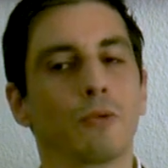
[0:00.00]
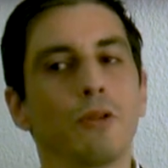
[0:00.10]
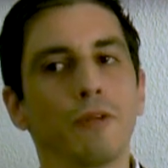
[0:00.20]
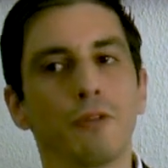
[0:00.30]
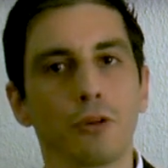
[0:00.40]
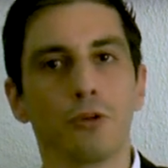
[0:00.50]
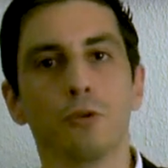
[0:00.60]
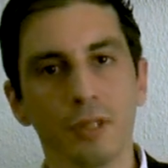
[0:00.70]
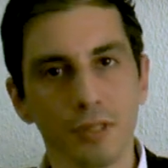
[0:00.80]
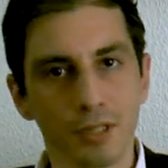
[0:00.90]
The role of the
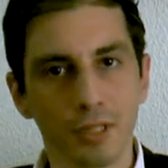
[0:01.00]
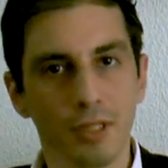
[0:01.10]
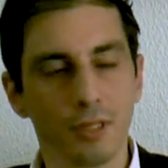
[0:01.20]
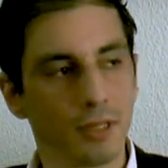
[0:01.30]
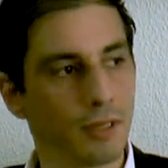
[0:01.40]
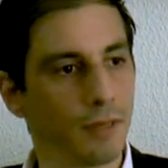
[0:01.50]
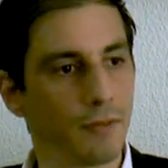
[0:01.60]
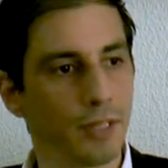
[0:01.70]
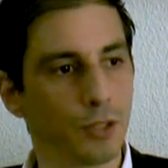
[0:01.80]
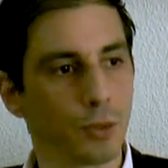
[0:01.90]
Cubans in the
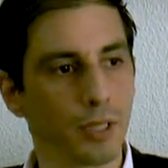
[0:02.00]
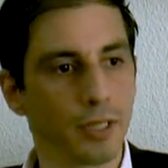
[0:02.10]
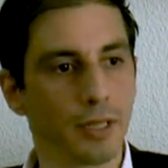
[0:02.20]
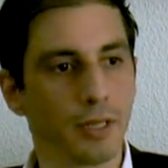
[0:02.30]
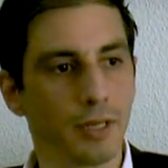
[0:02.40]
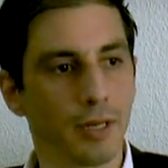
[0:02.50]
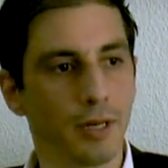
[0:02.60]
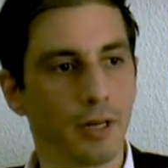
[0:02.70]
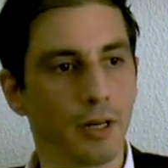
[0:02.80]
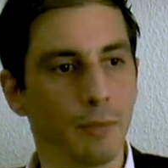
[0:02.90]
Venezuelan
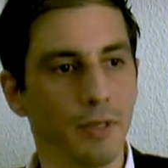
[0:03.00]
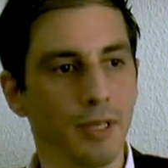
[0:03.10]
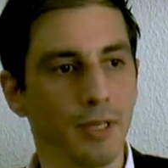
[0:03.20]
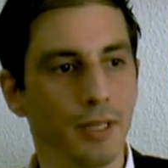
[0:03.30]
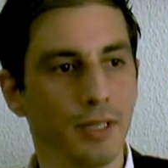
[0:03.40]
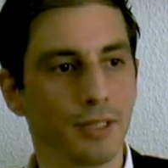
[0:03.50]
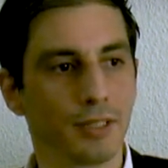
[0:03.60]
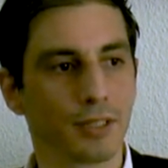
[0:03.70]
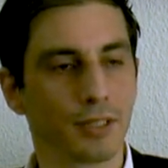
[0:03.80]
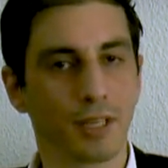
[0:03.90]
uh, army
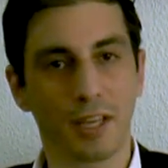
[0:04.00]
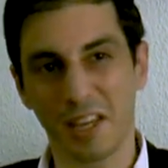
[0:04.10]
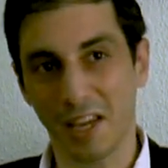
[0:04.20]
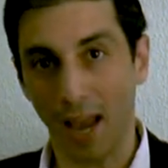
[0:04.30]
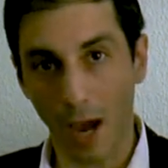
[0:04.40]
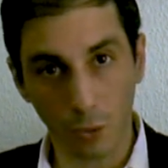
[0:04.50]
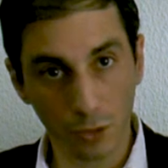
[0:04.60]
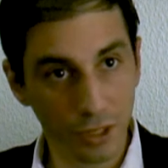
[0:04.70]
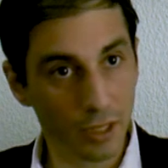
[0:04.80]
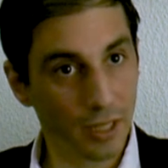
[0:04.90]
is
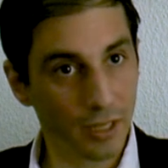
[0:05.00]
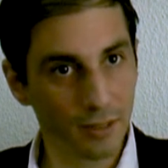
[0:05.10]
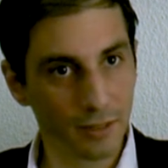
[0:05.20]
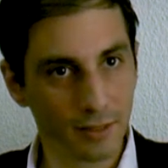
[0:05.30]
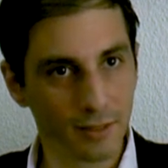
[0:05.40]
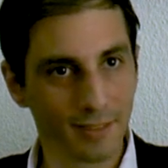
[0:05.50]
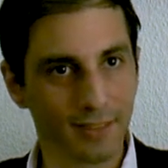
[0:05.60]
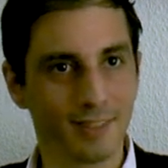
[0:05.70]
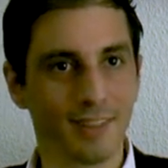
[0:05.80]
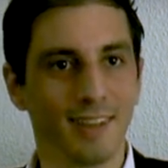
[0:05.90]
counseling
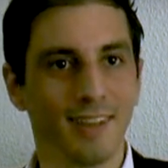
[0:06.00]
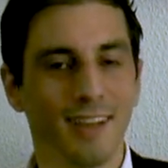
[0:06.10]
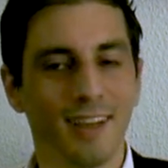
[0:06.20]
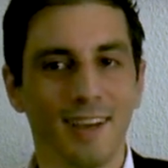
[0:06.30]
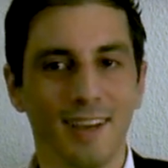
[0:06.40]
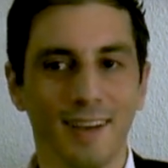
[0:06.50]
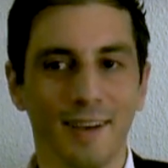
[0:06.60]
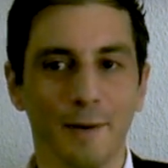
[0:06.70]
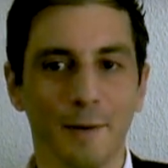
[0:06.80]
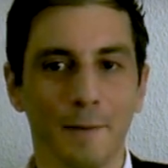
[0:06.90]

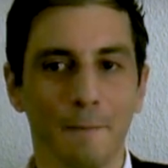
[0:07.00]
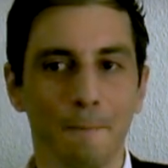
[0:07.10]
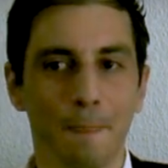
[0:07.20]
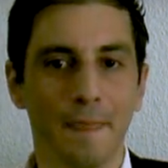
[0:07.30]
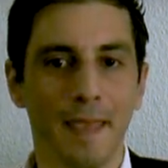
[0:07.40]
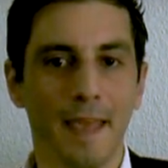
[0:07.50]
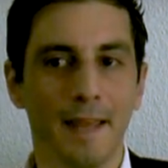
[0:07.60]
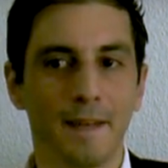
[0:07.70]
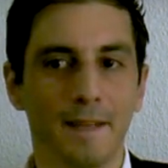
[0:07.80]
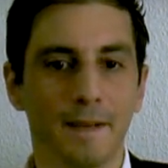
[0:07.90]
um,
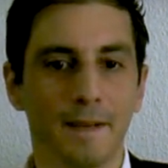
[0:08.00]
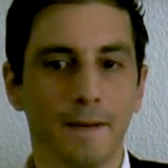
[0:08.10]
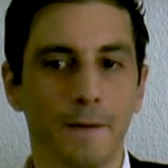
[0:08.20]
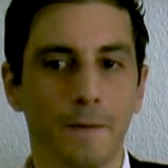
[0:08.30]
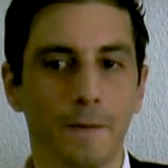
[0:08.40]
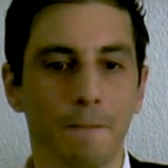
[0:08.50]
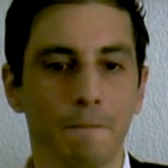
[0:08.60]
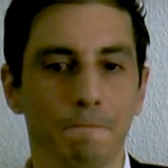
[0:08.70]
and uh,